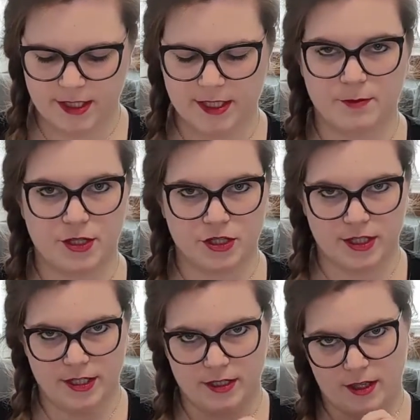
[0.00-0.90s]

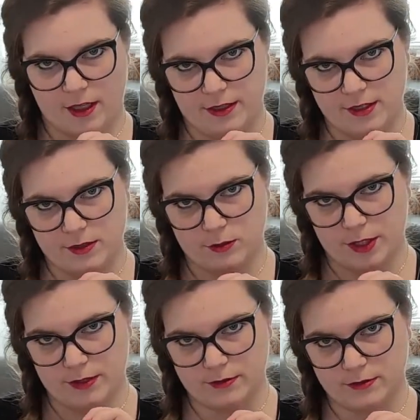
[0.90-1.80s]
Especially this
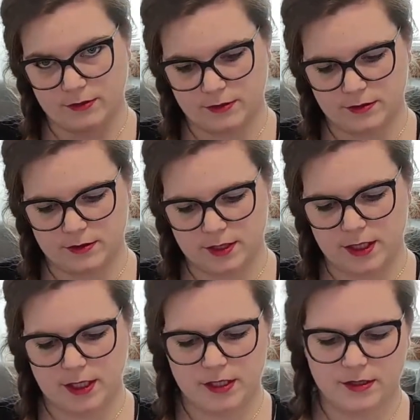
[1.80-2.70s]
way.
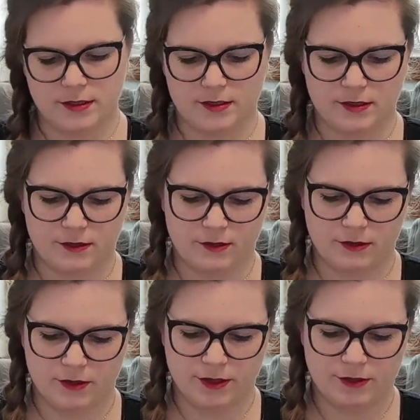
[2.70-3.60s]
So
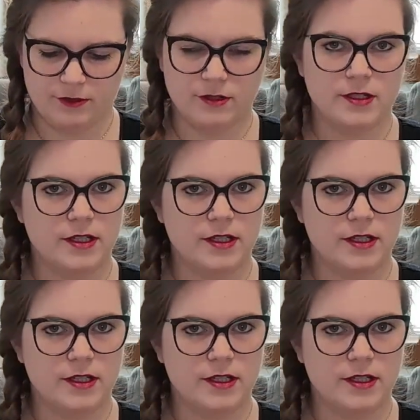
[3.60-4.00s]
also